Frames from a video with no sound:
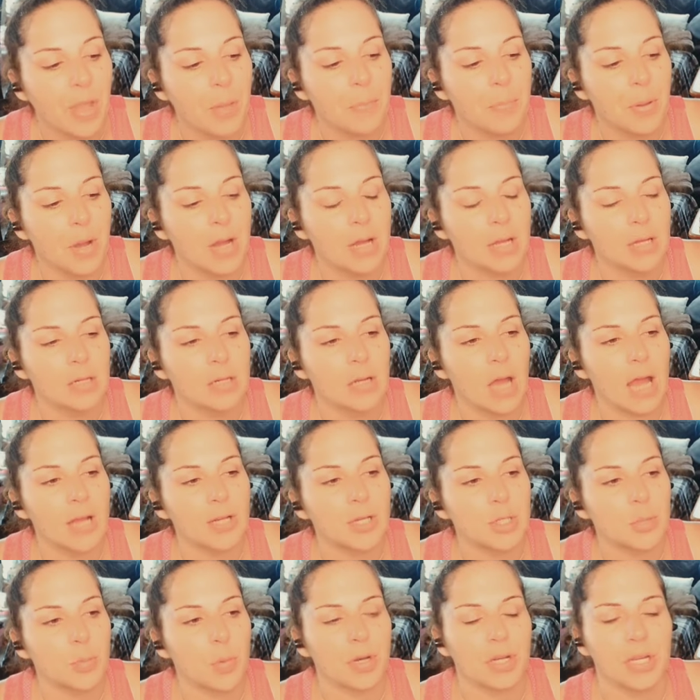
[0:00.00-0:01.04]
But I
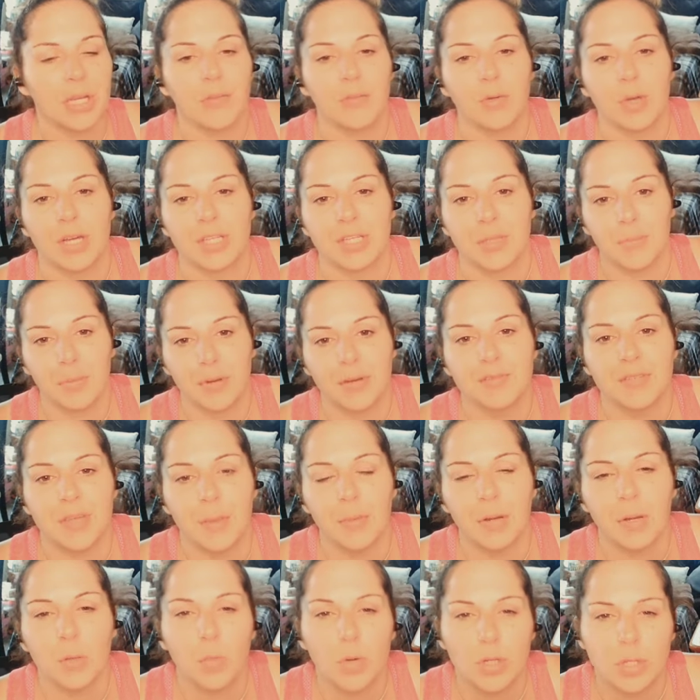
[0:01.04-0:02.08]
just wanted to give you guys a brief
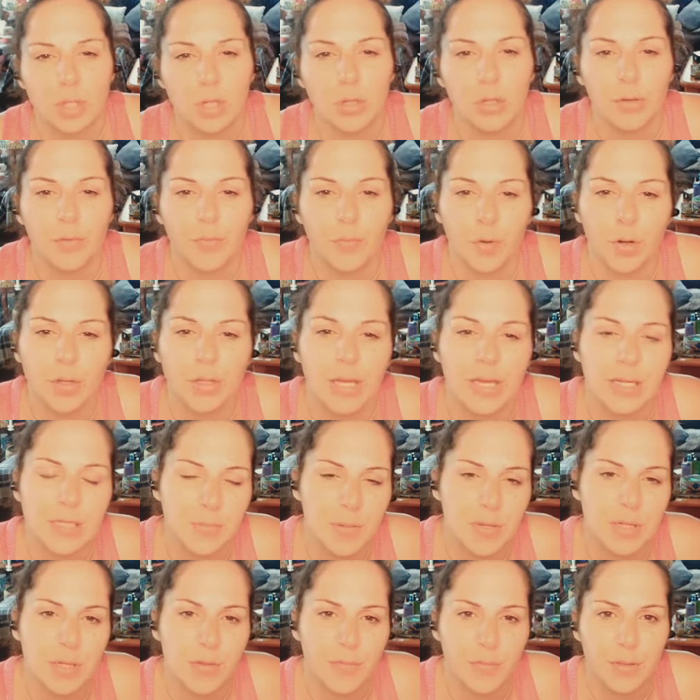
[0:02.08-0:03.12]
summary what to look for, like
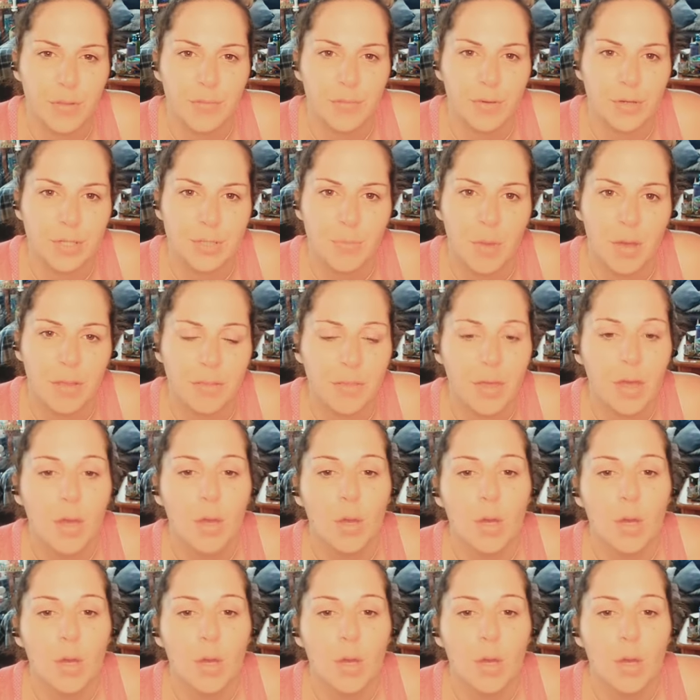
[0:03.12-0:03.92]
especially for the first month.